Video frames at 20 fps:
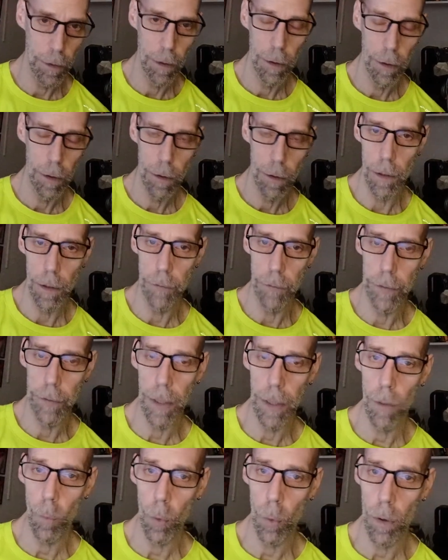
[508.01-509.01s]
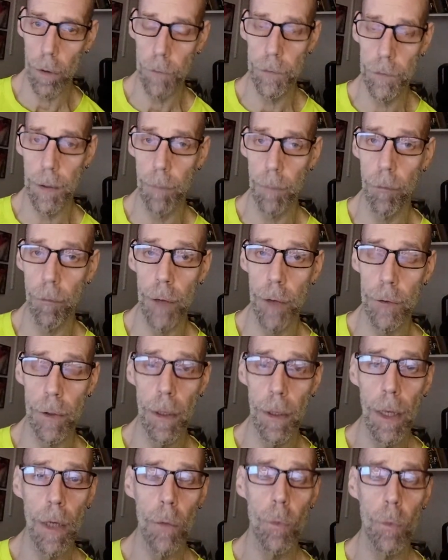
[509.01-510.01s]
you're living in a world of separation,
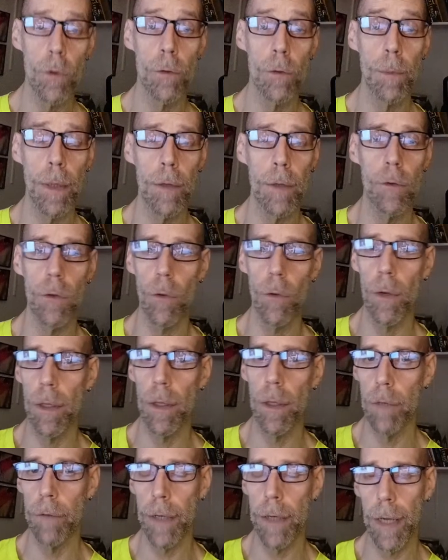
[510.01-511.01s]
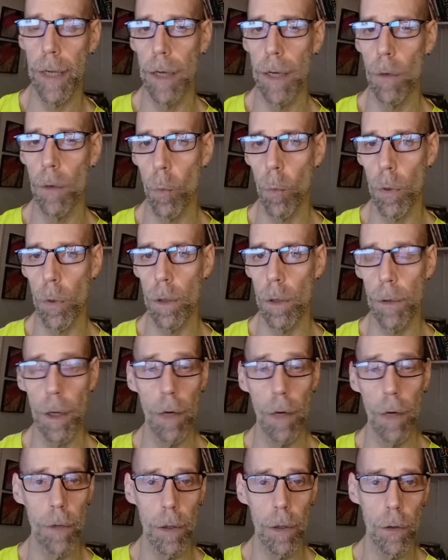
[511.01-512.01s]
which means you're living in a world of
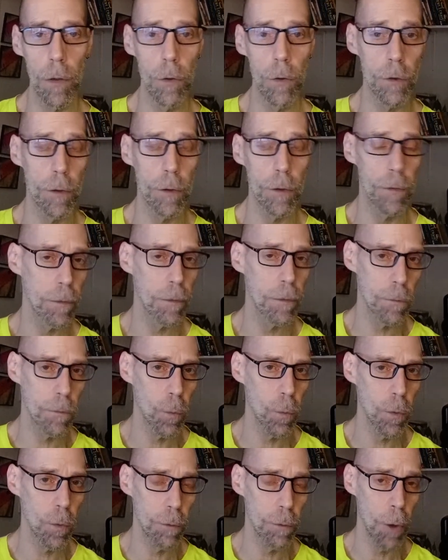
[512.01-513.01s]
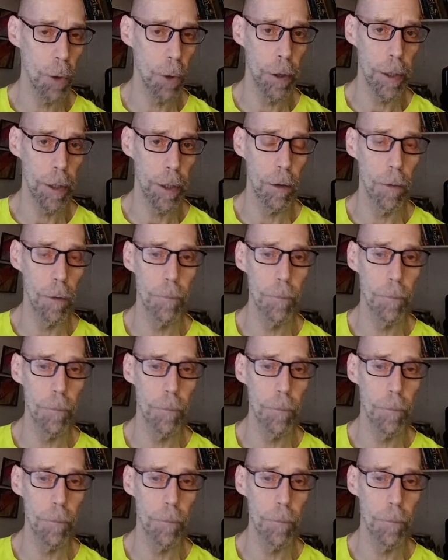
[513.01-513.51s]
illusions, which we already do.